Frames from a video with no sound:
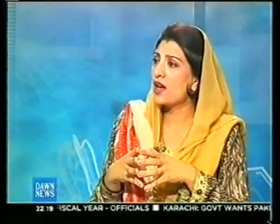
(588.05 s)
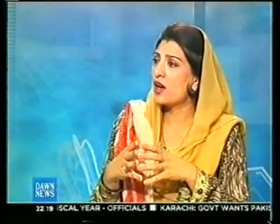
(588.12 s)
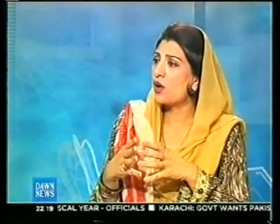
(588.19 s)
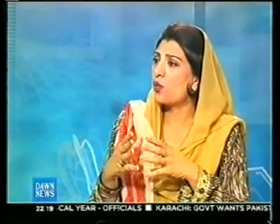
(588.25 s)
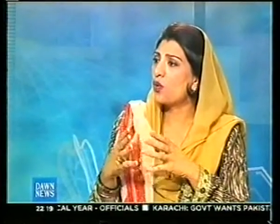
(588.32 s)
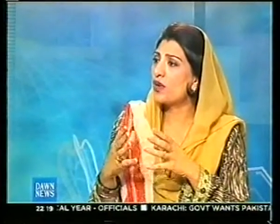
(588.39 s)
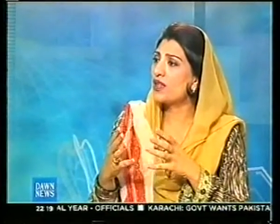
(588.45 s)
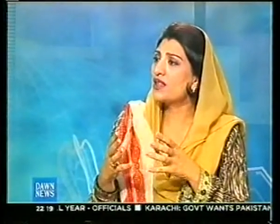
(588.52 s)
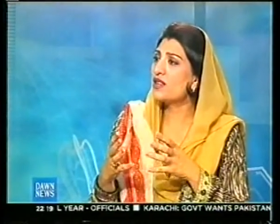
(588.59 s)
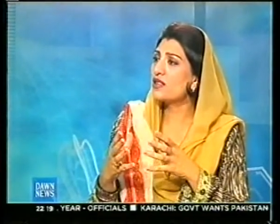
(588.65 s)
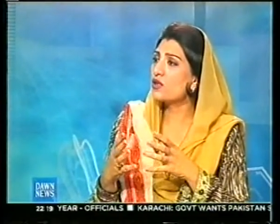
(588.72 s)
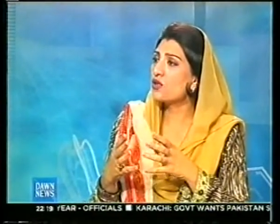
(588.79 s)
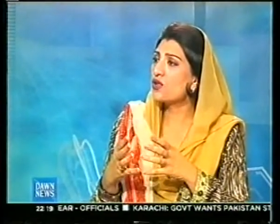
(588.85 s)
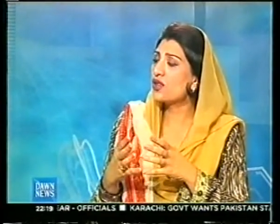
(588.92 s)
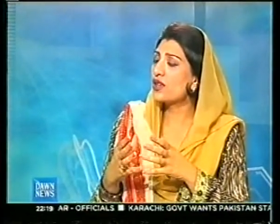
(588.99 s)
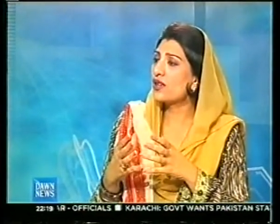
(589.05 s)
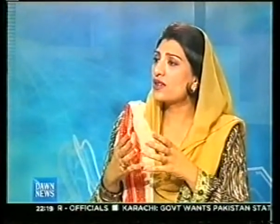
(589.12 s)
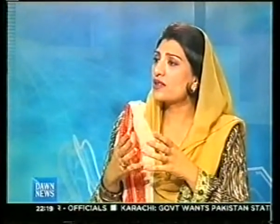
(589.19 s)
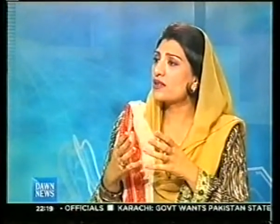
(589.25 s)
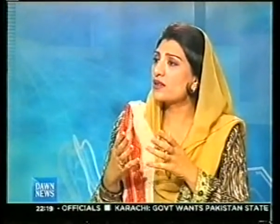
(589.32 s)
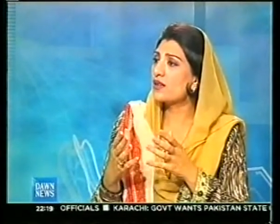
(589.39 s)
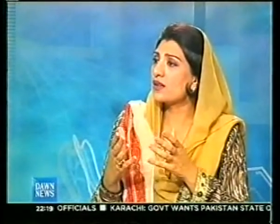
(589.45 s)
what institution
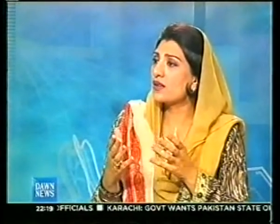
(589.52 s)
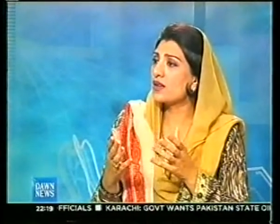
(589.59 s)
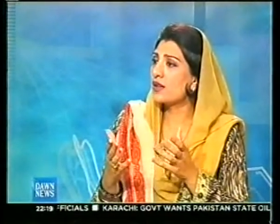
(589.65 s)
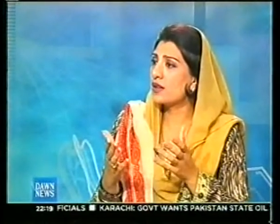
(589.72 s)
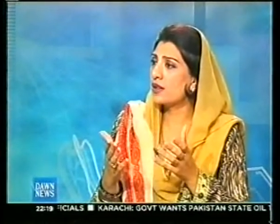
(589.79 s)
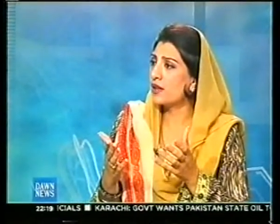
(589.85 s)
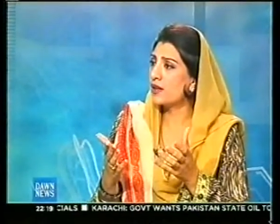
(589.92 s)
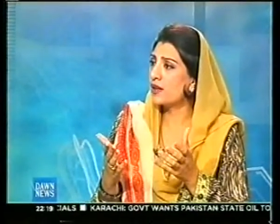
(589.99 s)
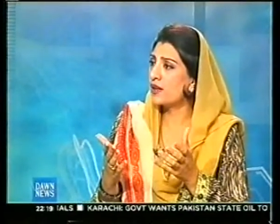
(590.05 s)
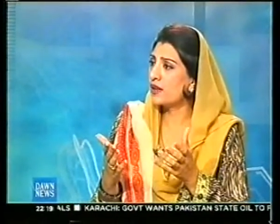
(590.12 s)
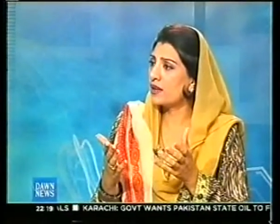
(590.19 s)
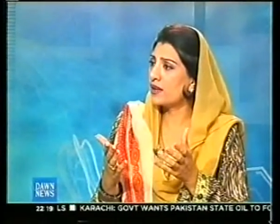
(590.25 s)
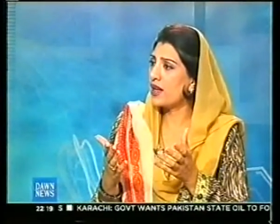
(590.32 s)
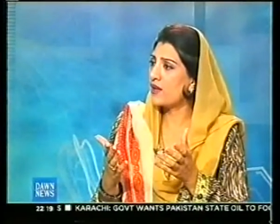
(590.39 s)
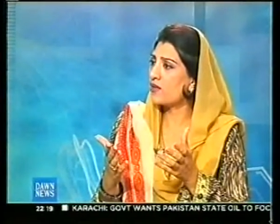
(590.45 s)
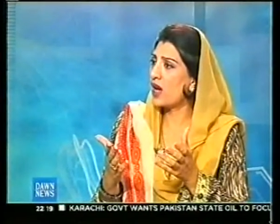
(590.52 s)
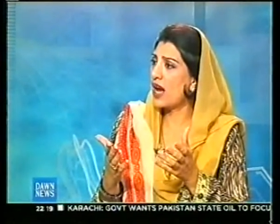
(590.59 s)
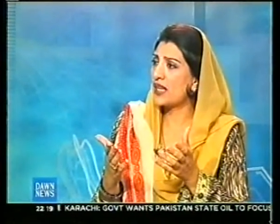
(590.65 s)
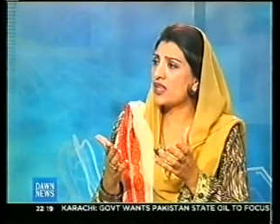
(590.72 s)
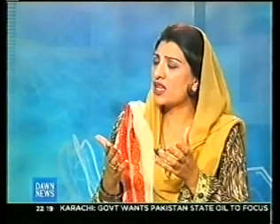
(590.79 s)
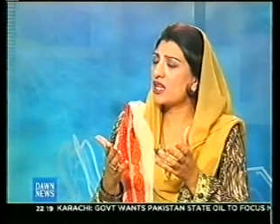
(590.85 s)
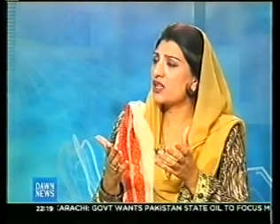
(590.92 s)
is left. I
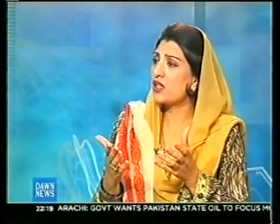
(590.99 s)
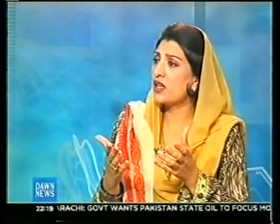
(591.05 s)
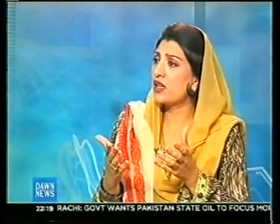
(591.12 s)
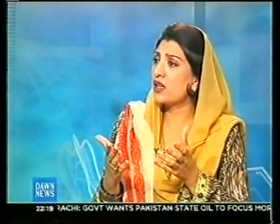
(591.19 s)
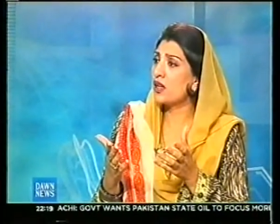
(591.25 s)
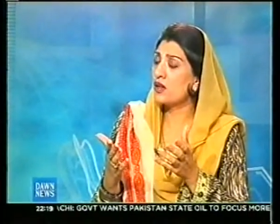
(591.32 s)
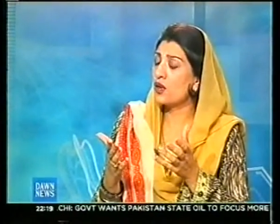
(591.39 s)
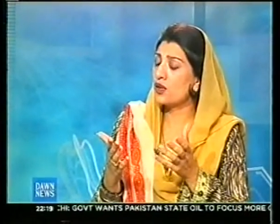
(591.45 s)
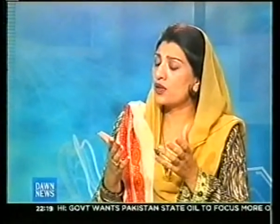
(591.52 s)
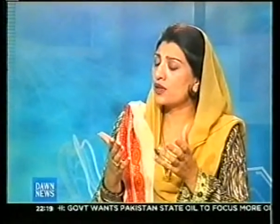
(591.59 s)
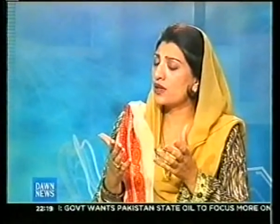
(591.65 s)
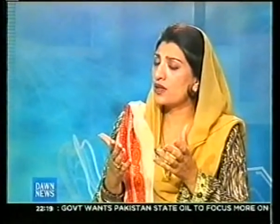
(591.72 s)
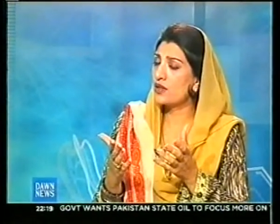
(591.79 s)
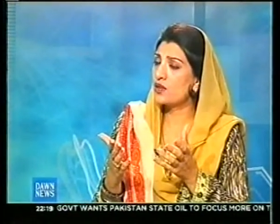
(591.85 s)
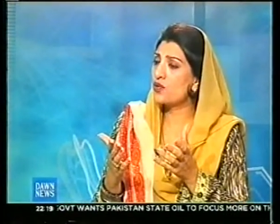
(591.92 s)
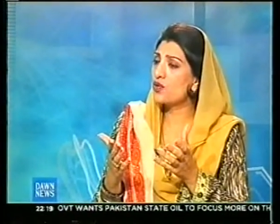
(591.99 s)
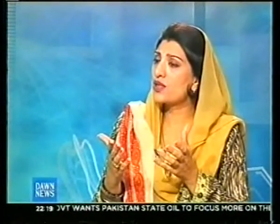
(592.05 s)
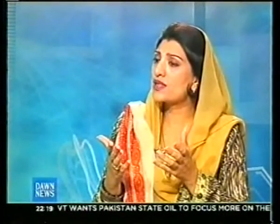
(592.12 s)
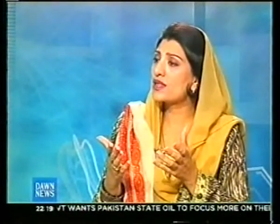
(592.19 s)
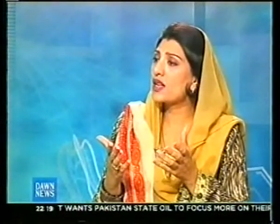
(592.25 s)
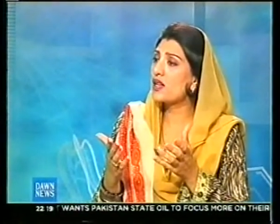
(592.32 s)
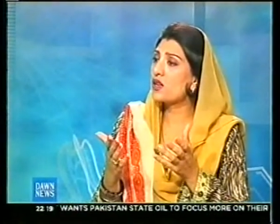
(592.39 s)
think
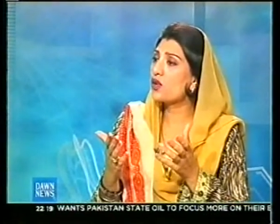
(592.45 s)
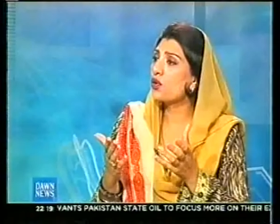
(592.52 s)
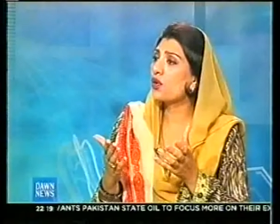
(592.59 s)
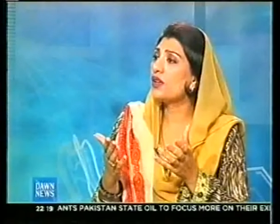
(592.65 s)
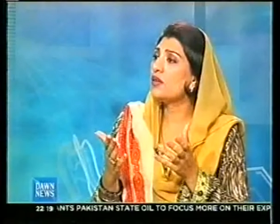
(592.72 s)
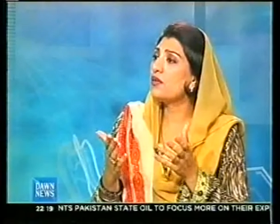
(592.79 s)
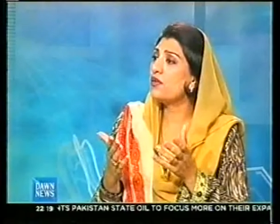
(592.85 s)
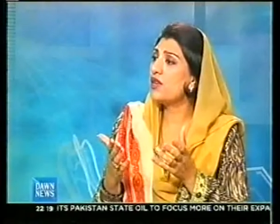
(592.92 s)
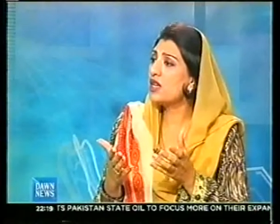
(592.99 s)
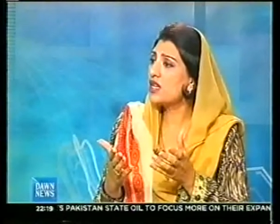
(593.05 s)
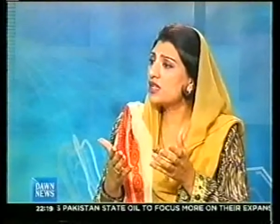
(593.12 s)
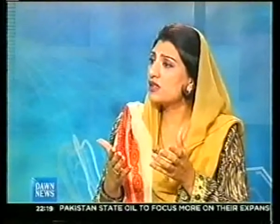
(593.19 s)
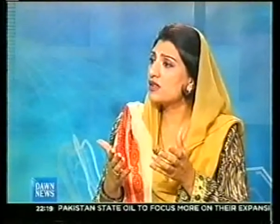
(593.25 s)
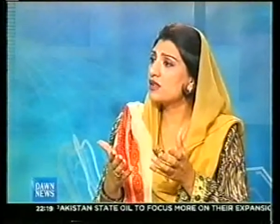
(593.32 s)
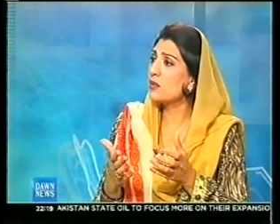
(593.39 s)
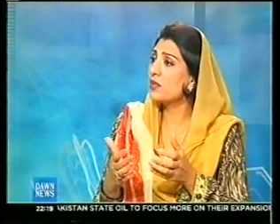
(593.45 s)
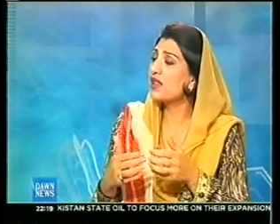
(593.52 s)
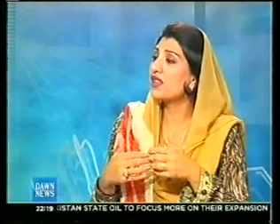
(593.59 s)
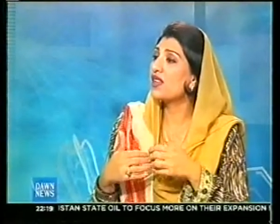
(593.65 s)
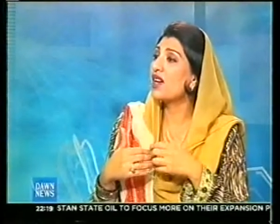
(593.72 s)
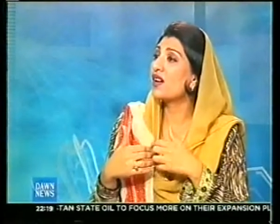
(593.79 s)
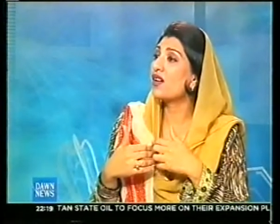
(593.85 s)
institutions are not only weakened, but
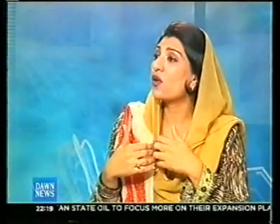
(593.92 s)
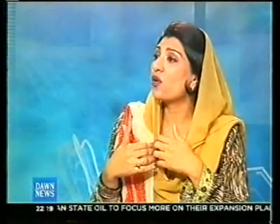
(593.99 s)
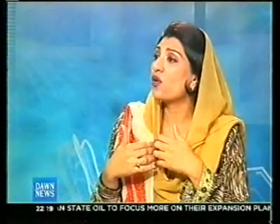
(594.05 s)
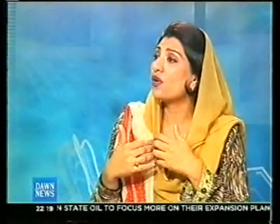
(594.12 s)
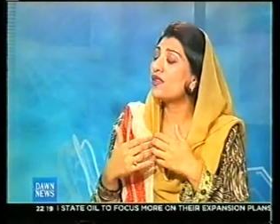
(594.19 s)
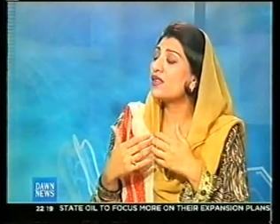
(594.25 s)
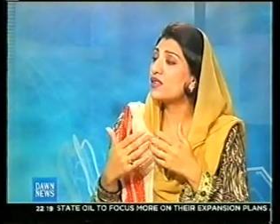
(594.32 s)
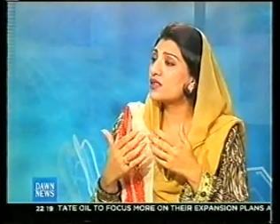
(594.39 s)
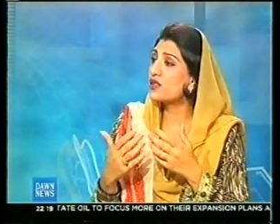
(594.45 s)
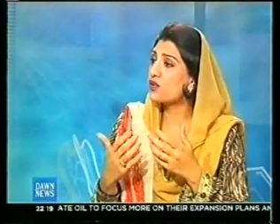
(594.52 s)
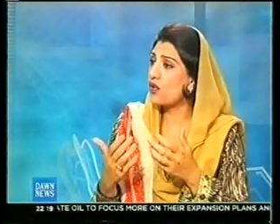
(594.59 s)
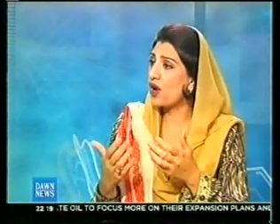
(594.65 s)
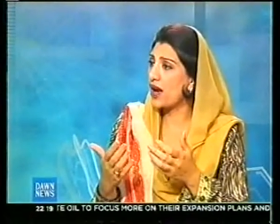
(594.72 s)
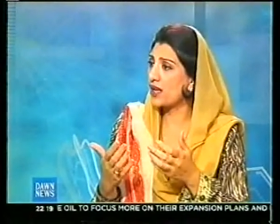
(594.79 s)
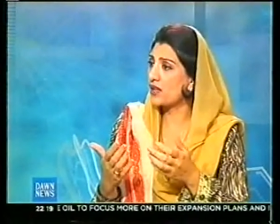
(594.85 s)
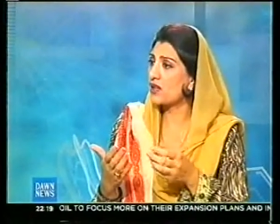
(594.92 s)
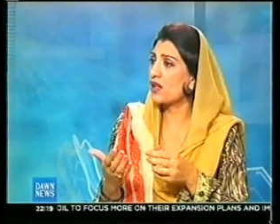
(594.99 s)
they are all destroyed.